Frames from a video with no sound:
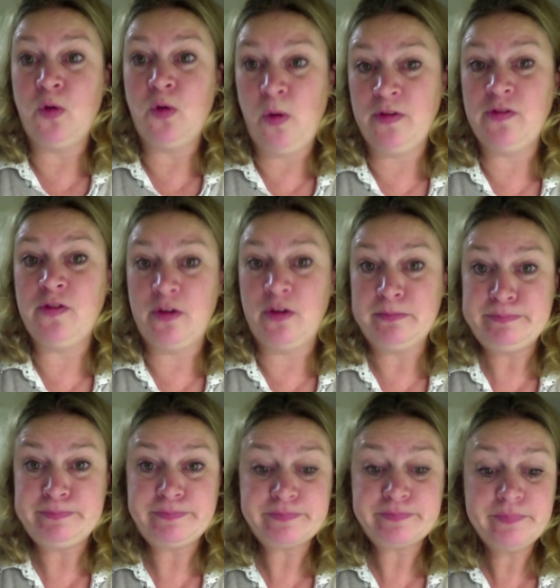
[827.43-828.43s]
question
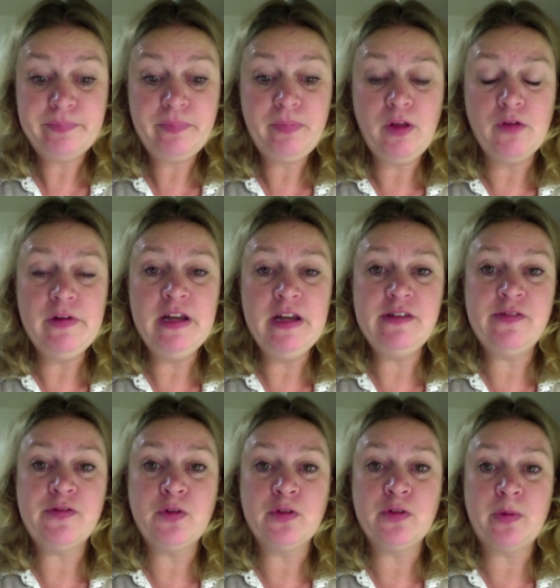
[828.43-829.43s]
really
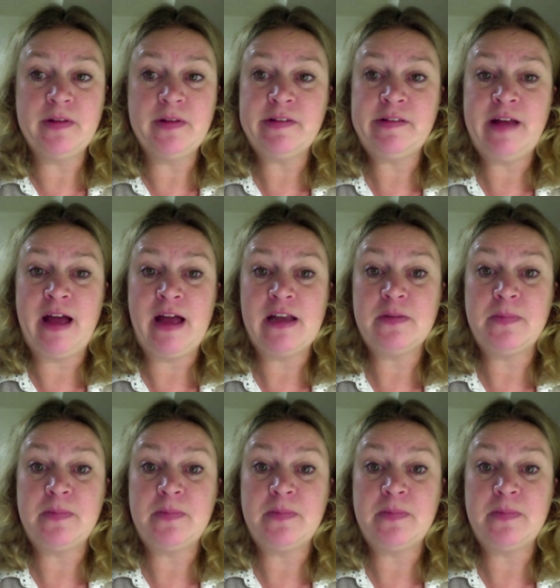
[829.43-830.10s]
difficult to understand.